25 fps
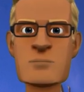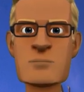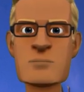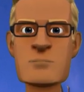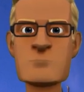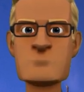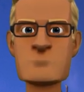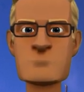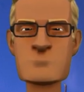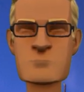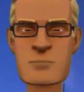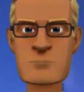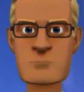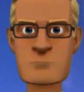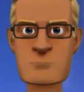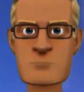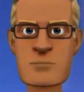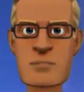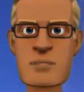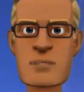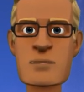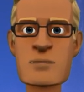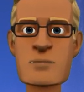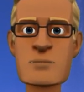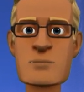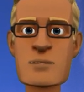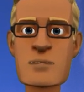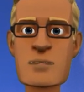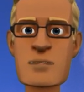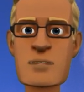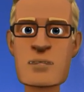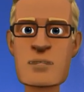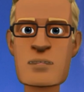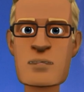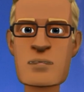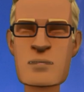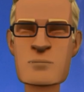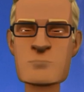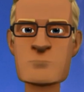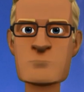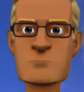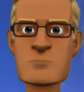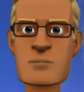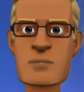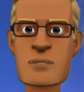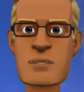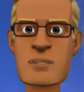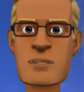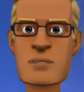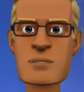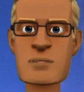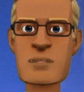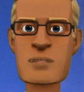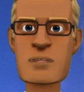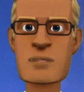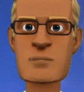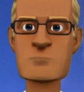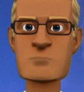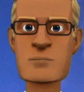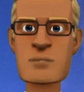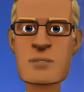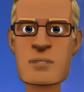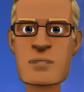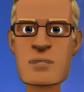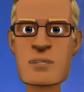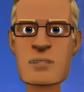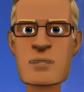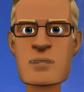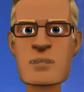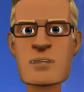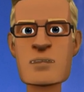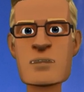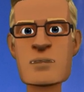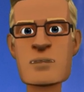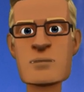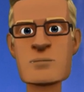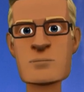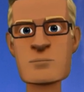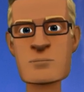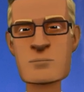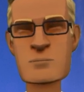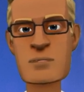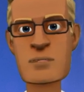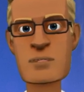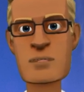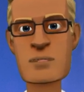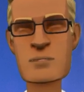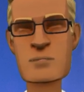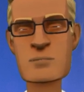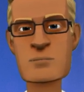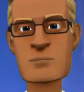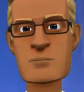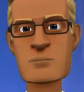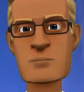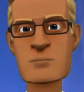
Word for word: of living forever on earth, on a paradise earth.